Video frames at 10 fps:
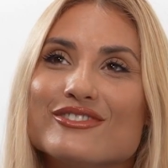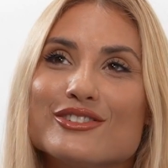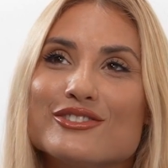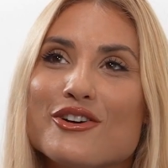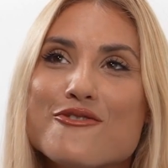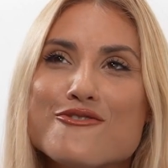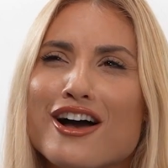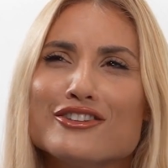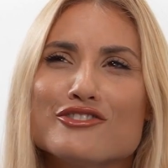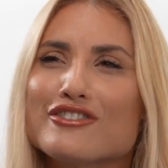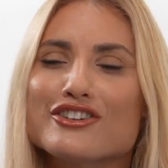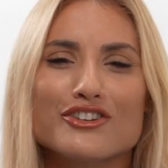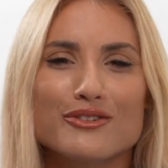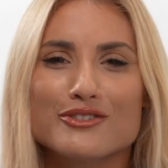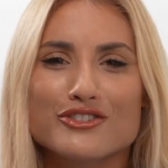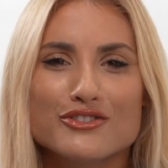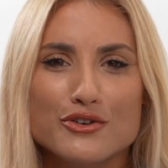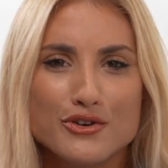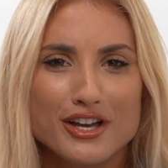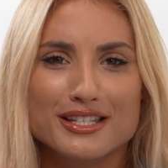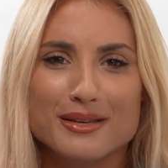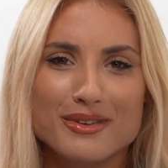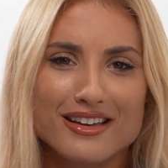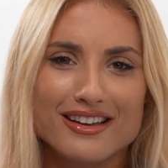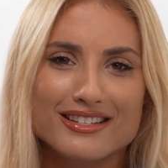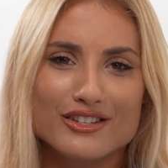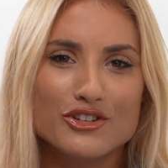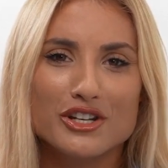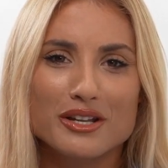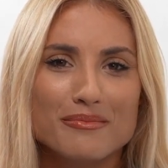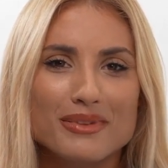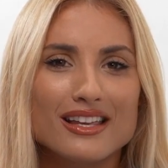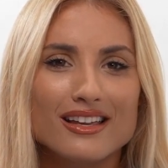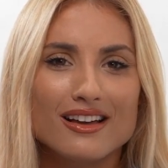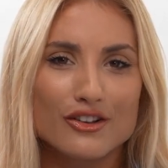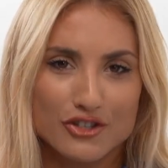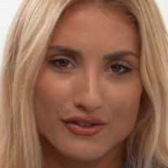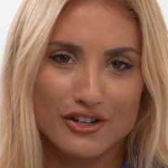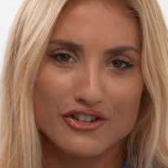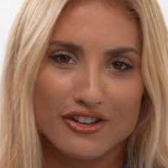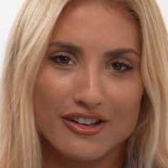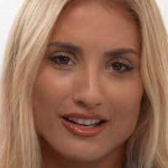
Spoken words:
so controversial, which is so crazy, because it shouldn't be controversial.